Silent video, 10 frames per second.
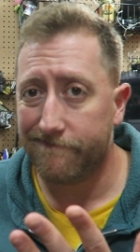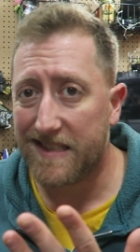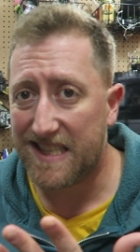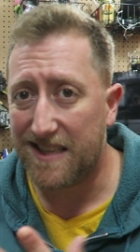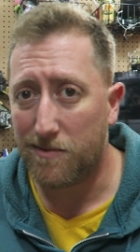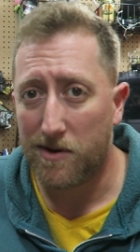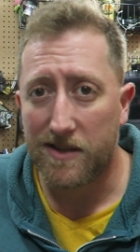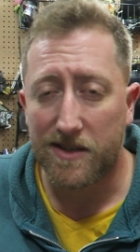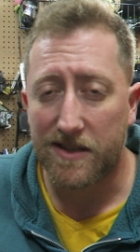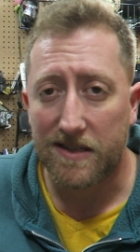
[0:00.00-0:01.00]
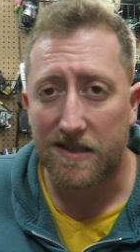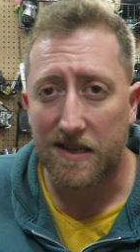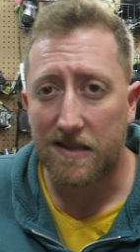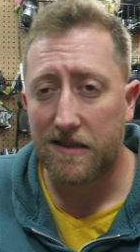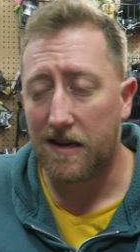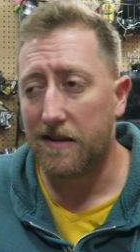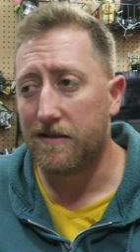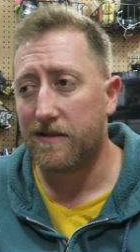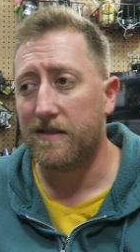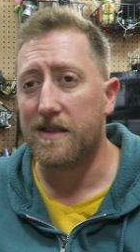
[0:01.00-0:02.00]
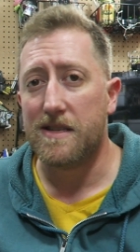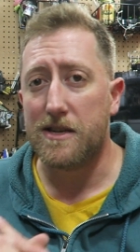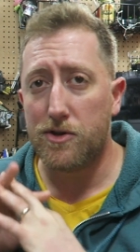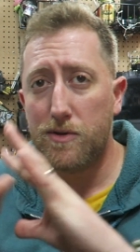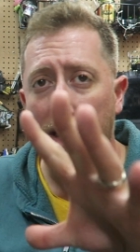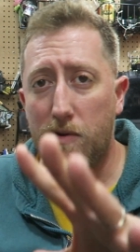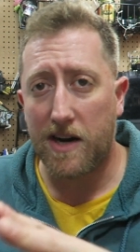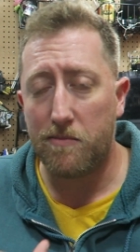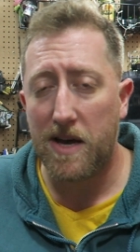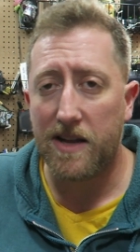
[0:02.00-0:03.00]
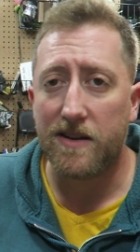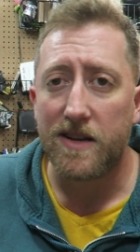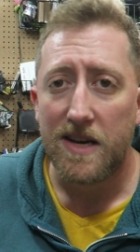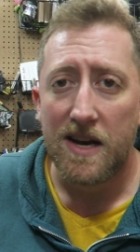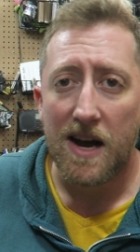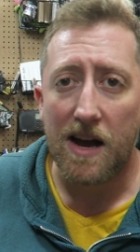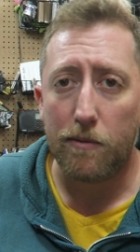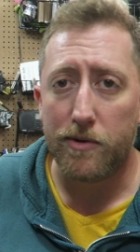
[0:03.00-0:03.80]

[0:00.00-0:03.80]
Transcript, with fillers: this is where it's gonna sit. And this is in the do not recommend. I